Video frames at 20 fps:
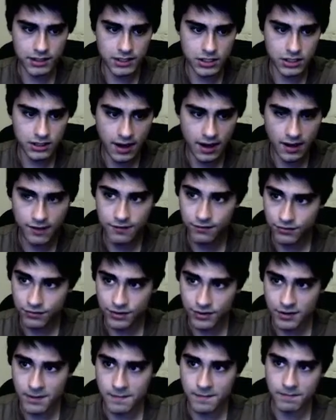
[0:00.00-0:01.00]
aim
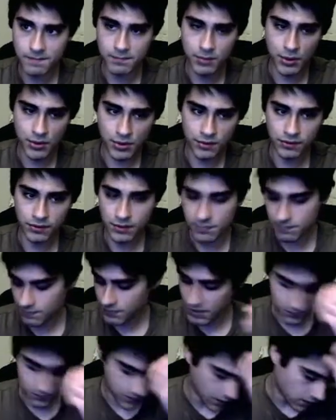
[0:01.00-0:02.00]
for both of them if
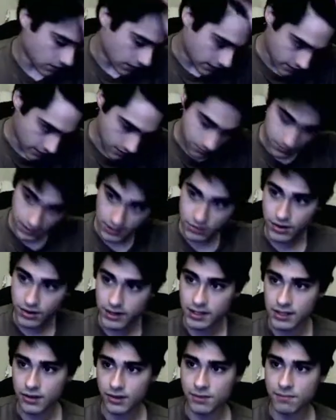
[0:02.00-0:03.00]
they line up, and try to
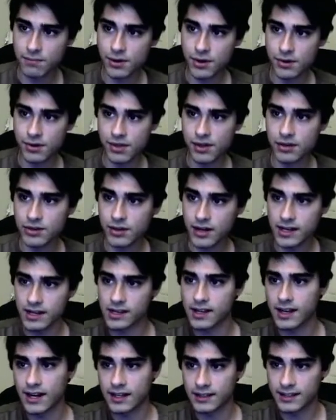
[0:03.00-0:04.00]
kill them both, and try to get
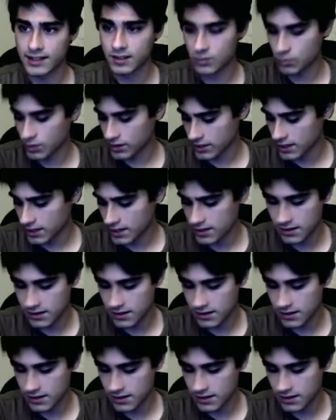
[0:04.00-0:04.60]
at least 1 gun.